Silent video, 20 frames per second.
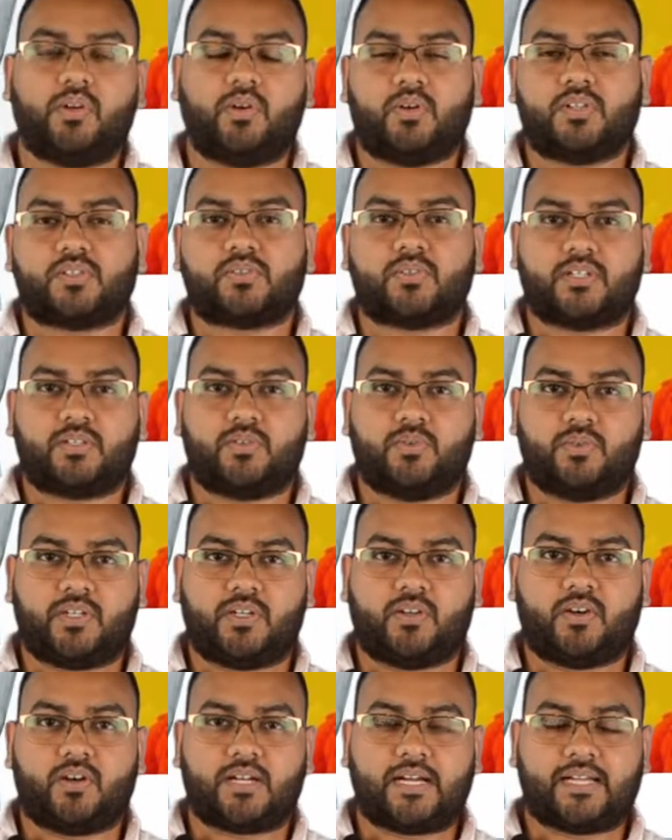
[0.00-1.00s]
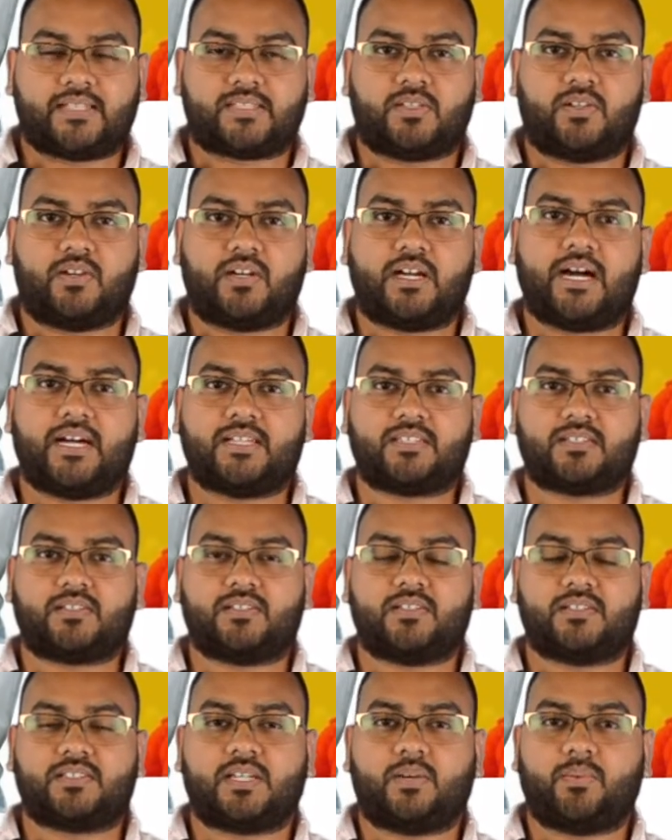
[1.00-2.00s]
also include in our catalogue
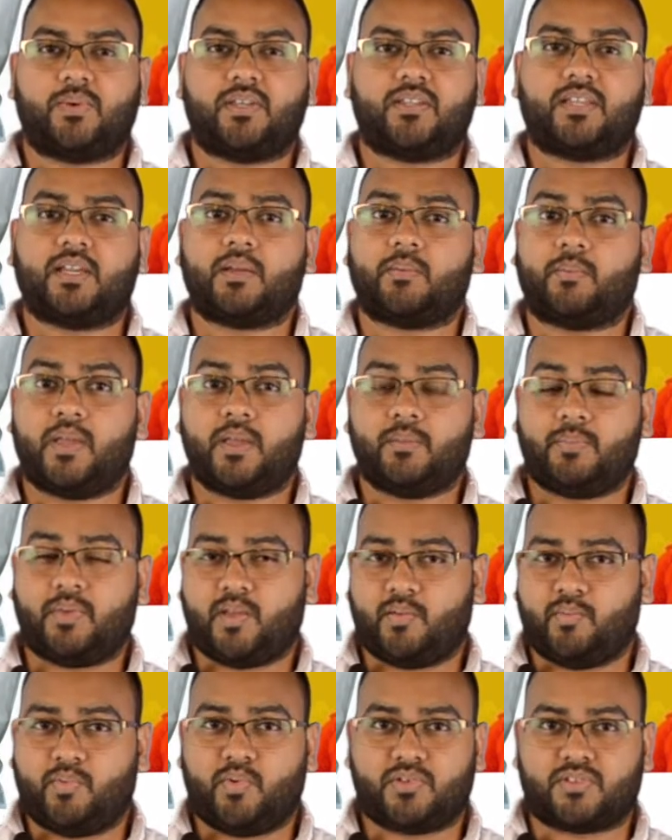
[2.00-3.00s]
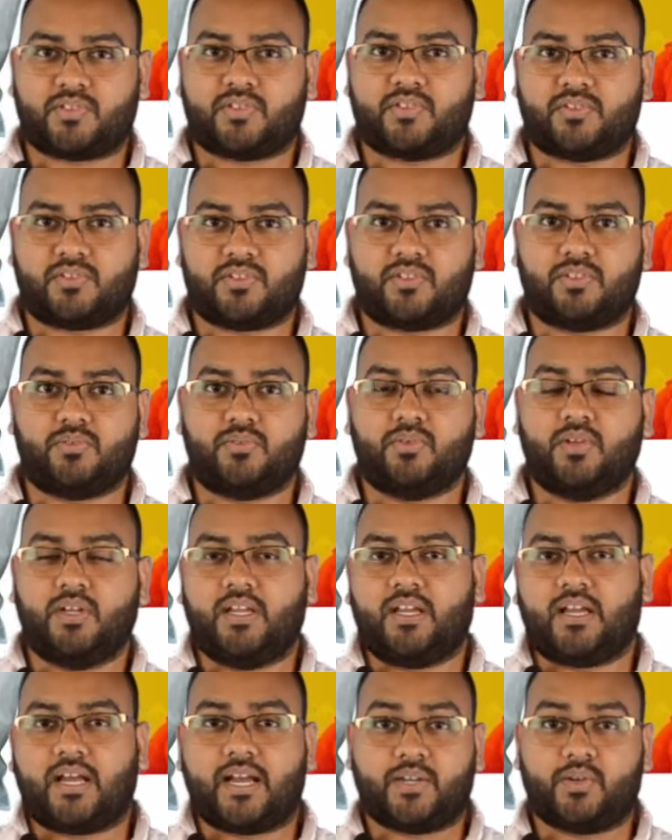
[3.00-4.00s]
articles that we think may be important to you
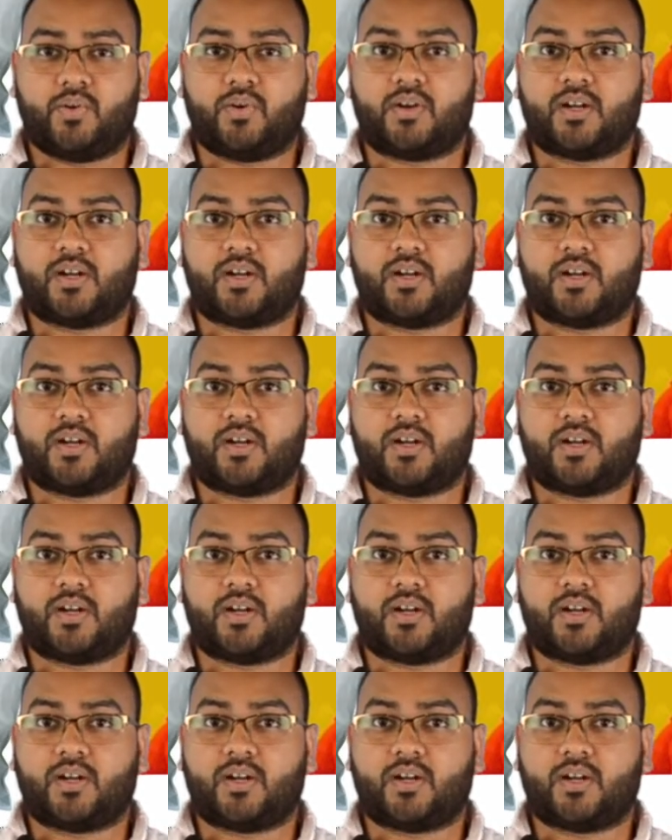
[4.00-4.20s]
and your